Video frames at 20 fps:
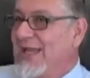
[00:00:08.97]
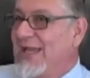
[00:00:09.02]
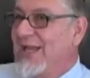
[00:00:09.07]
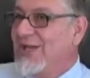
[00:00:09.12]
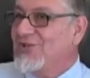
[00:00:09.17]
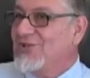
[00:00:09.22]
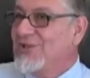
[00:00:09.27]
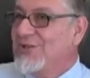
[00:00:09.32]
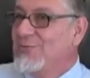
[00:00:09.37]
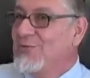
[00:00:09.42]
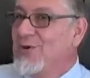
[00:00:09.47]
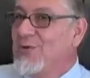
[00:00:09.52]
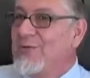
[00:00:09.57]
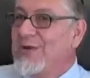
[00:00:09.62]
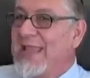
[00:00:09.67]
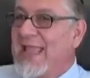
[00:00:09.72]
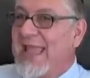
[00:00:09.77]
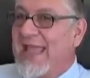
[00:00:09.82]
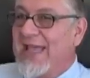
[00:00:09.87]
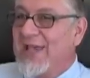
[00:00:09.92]
actually what
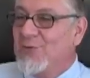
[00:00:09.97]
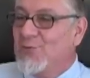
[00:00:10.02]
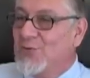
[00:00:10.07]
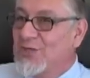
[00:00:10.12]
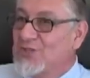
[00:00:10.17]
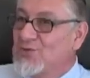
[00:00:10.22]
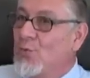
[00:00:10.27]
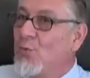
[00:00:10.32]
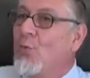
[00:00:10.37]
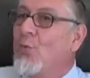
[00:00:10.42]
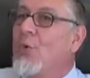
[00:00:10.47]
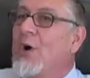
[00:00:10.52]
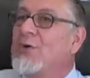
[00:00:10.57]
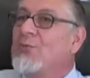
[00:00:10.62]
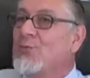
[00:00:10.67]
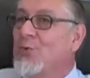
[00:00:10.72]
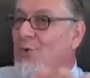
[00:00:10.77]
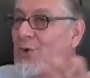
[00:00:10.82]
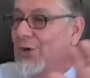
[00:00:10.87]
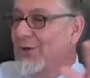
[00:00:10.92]
we had was
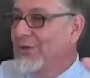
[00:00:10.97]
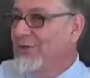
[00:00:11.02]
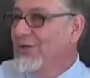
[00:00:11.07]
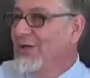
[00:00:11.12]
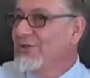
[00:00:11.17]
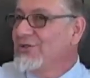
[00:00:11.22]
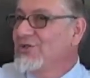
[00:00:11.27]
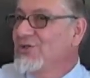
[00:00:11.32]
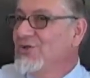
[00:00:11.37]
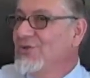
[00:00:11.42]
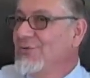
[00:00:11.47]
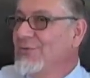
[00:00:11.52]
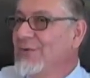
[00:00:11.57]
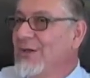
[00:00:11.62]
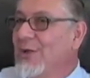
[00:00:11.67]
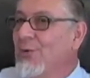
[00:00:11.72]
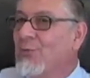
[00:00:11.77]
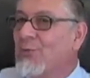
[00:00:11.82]
one war, not two,